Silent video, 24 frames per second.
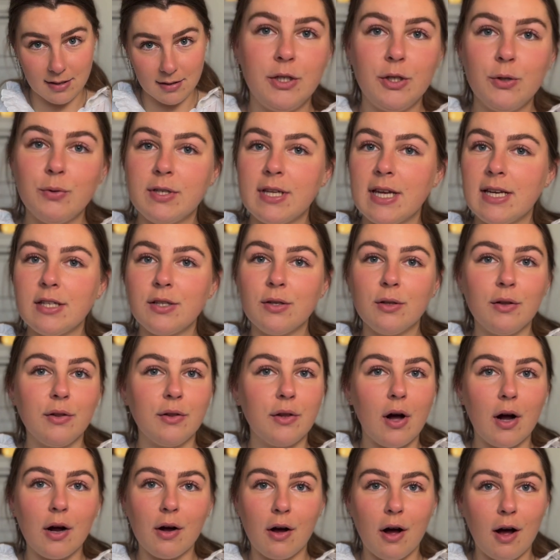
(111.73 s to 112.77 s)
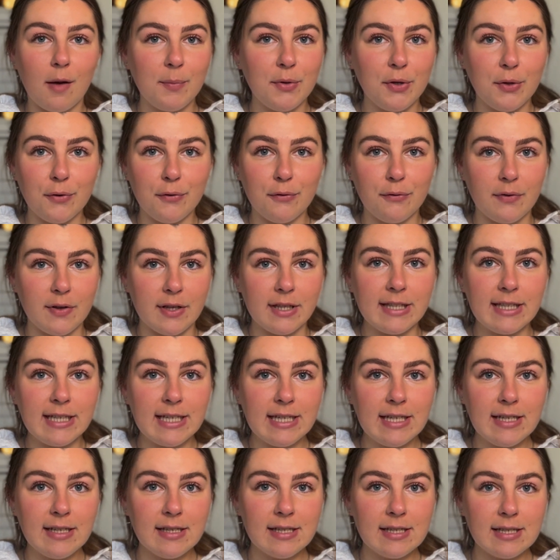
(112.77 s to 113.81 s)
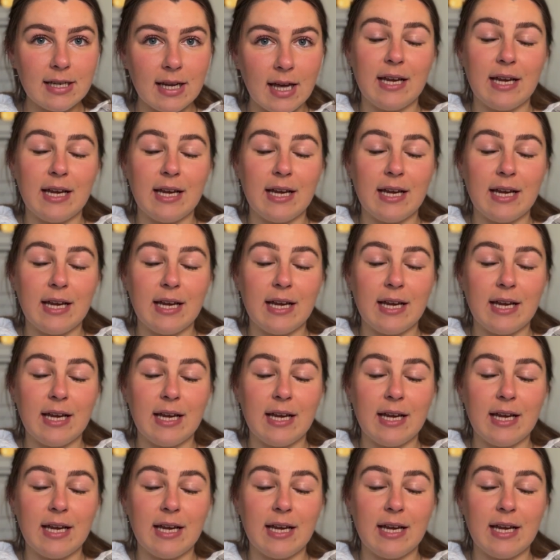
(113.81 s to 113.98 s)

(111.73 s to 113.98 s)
You tend to lock up your feelings